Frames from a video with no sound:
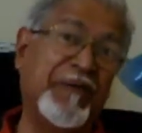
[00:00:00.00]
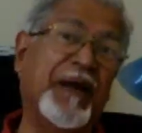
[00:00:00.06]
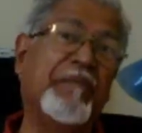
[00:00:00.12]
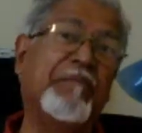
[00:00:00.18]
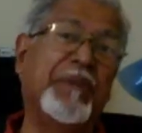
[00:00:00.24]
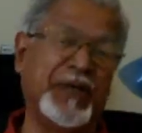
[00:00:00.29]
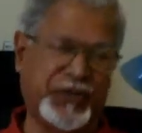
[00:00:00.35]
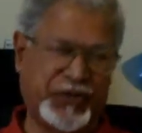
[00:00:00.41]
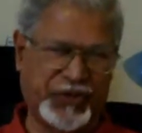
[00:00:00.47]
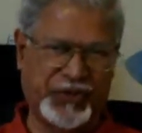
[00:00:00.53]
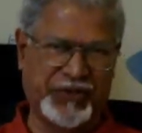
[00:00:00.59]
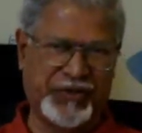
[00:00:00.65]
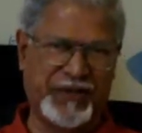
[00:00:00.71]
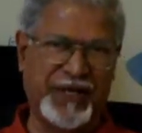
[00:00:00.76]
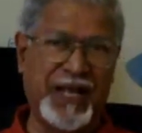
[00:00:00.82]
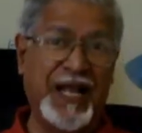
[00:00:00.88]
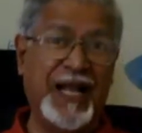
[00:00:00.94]
by
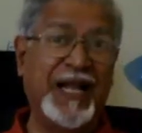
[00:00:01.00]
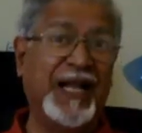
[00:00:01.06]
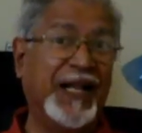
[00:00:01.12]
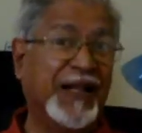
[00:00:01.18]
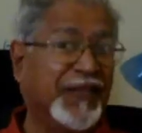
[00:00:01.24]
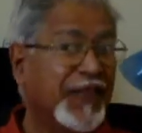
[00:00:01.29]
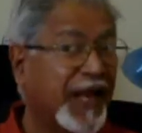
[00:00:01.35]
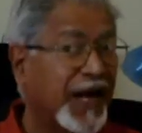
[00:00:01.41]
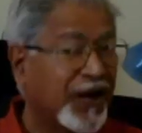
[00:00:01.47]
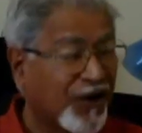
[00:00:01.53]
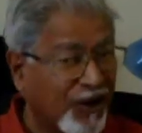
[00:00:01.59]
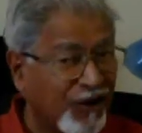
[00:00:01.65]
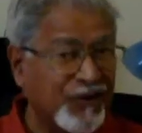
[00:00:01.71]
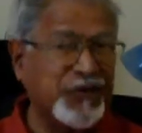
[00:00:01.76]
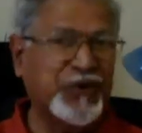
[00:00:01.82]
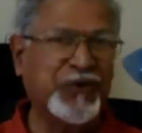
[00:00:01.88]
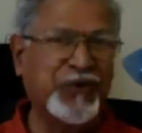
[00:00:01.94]
bus. That
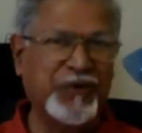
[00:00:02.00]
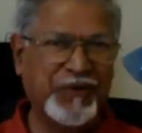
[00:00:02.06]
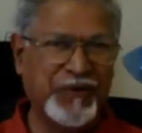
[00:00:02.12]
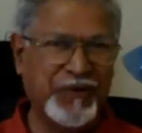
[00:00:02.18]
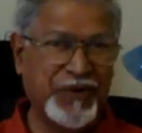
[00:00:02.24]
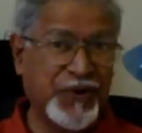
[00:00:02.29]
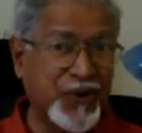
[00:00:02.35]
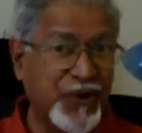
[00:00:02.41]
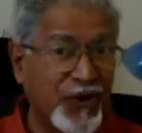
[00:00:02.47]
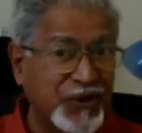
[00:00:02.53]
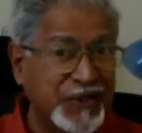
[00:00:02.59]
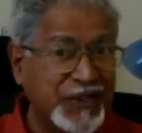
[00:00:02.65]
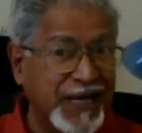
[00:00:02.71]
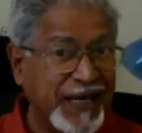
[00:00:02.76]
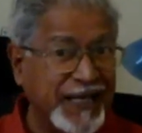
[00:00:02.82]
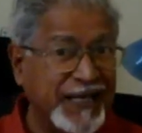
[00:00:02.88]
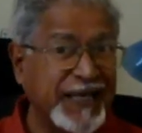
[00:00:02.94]
also,
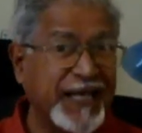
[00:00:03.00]
crossing